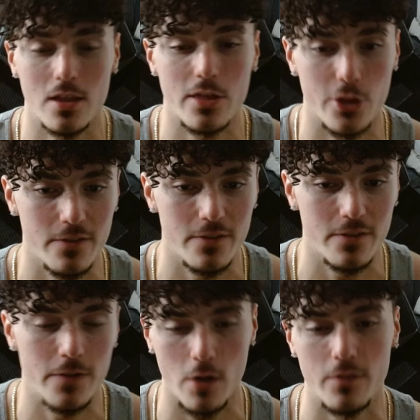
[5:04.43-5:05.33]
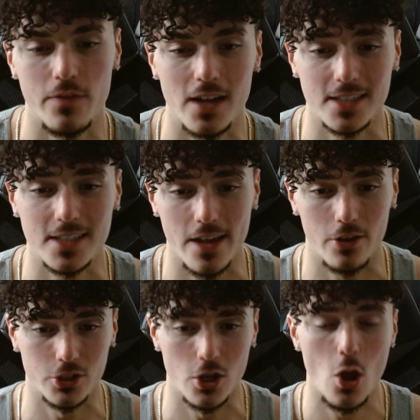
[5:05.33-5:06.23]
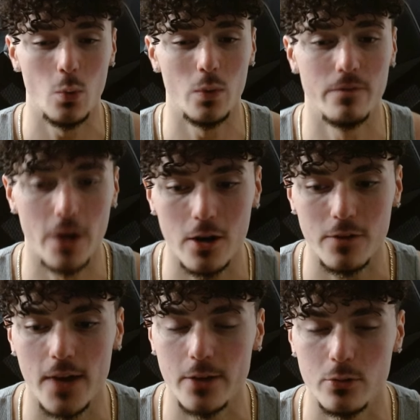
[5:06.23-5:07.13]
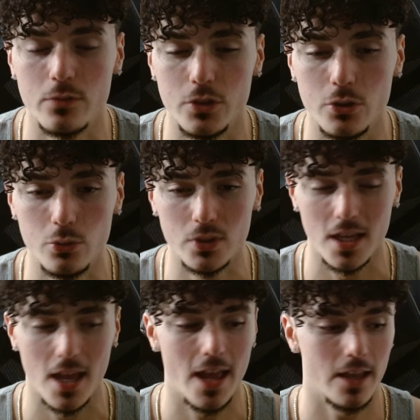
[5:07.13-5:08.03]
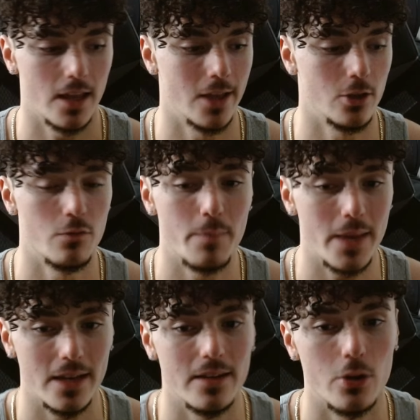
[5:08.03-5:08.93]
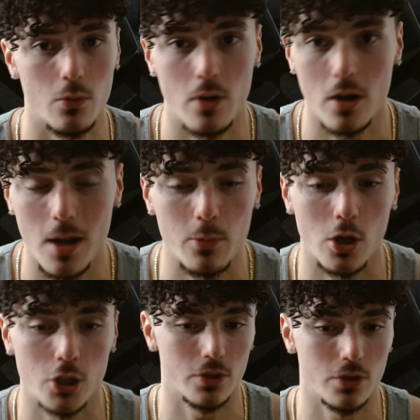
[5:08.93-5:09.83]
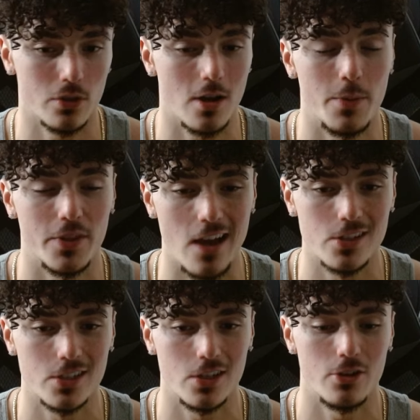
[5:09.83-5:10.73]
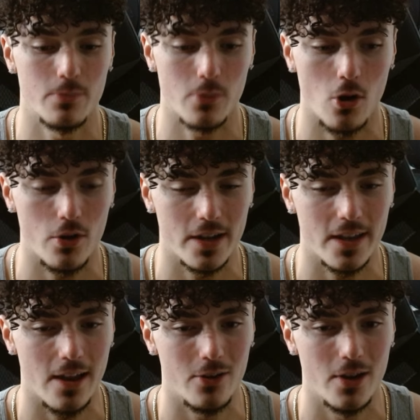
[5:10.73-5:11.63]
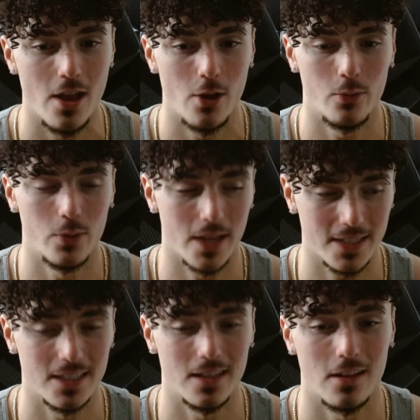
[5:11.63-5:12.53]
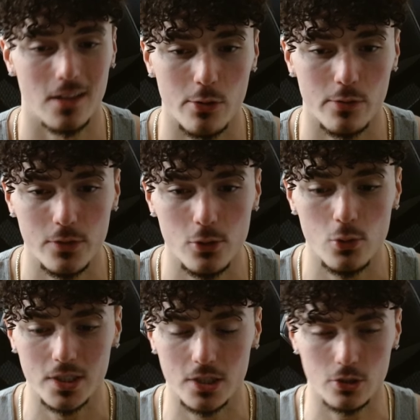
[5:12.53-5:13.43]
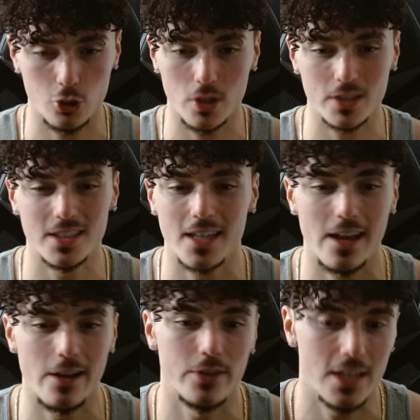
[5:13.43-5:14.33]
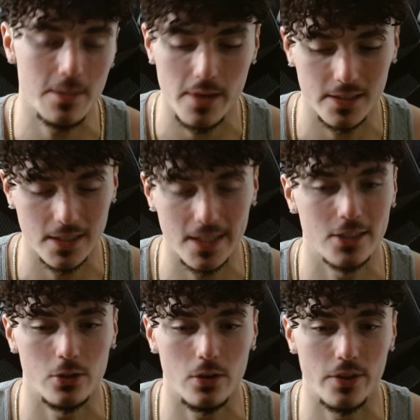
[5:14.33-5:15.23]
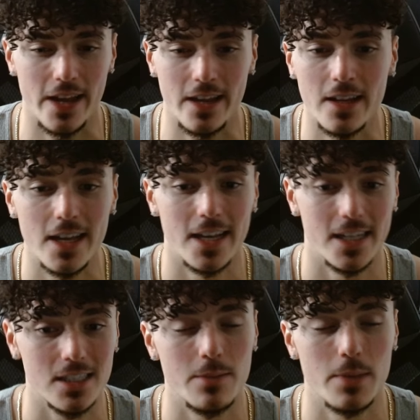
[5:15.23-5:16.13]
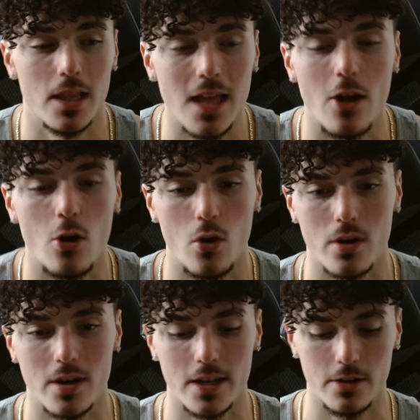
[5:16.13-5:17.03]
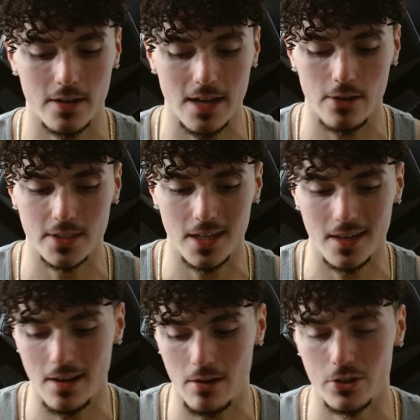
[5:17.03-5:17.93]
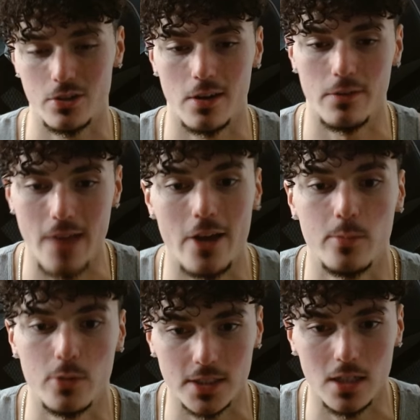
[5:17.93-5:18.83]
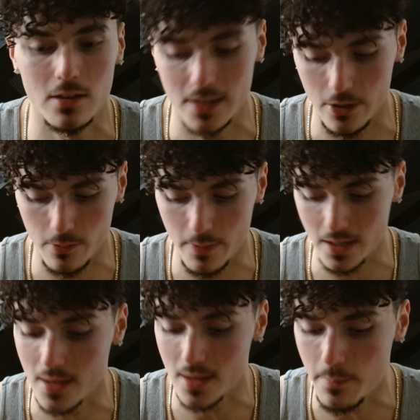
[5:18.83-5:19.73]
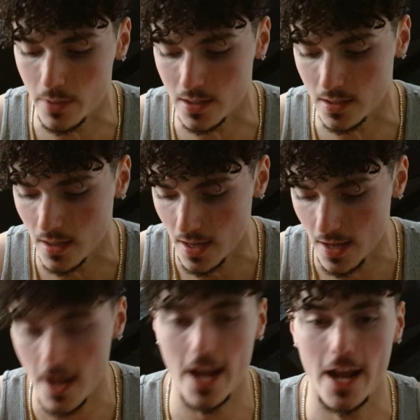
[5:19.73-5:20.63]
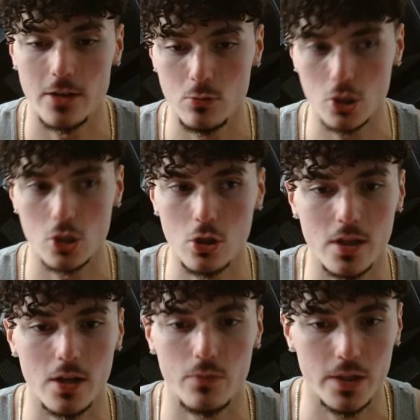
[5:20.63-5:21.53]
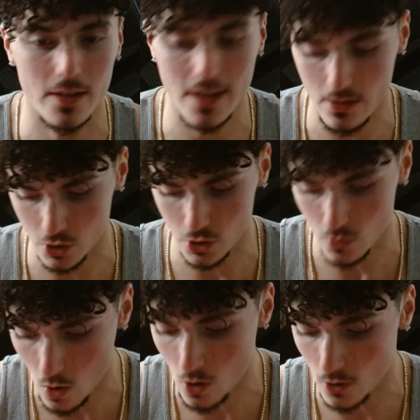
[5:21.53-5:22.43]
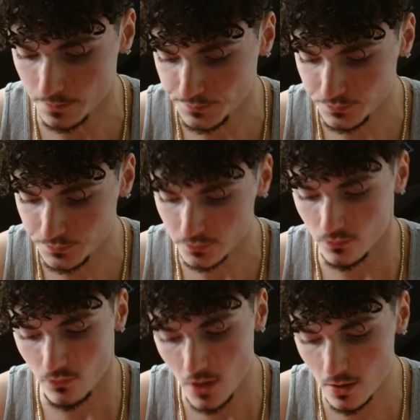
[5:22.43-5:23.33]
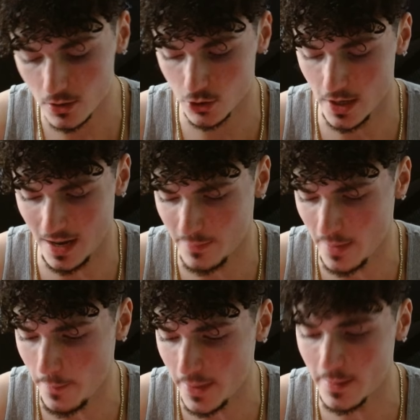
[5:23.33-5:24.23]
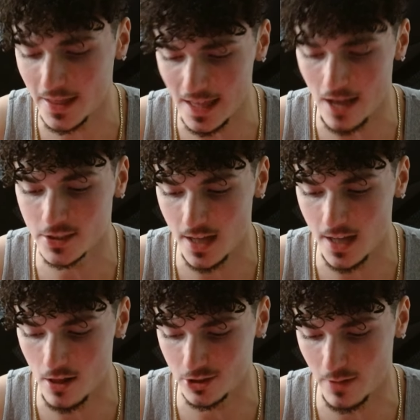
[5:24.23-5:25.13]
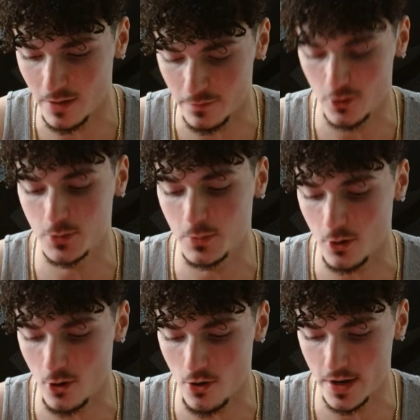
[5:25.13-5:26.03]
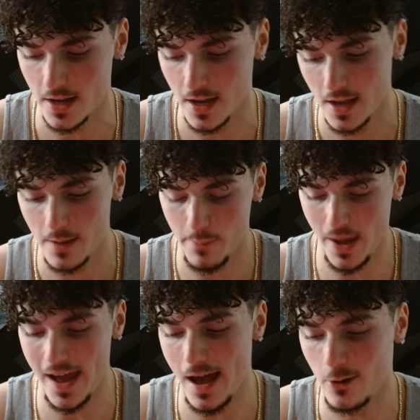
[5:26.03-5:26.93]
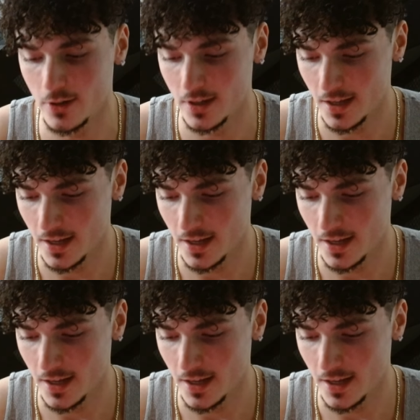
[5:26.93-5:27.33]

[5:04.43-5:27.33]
30 verified sales with verified reviews and you've made you know a couple hundred or a couple thousand on your Mercari account, or like I said, like a lot of reviews and your trusted account, emails linked, all that, it's going to be a lot harder to get your account taken down because you're like a valuable seller now. You're making them money, and you just look like a real account because you are. So yeah, I, I made about a thousand dollars in my first Mercari payout,